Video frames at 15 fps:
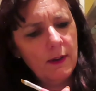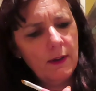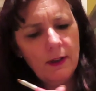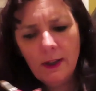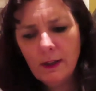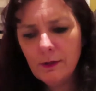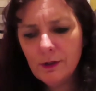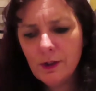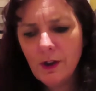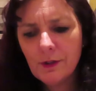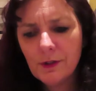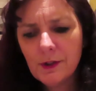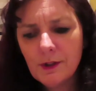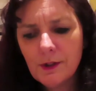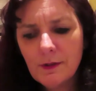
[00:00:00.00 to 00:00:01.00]
little
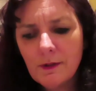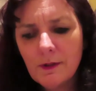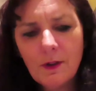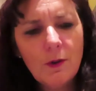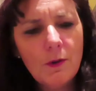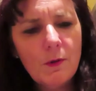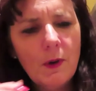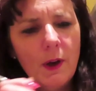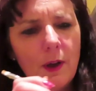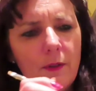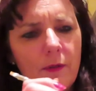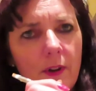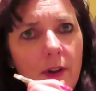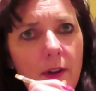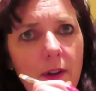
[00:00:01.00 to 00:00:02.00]
dots all
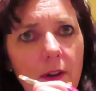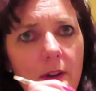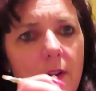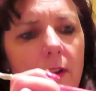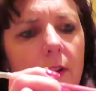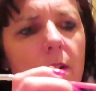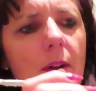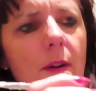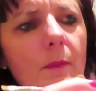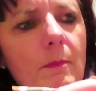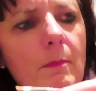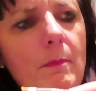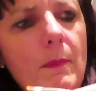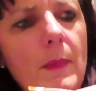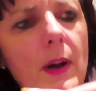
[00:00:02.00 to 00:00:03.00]
over
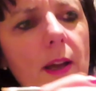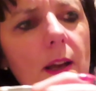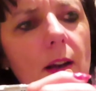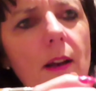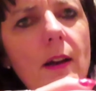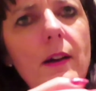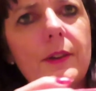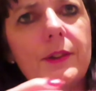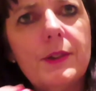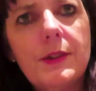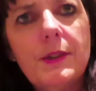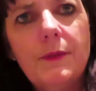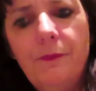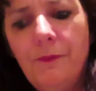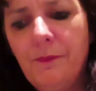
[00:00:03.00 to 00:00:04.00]
my glass.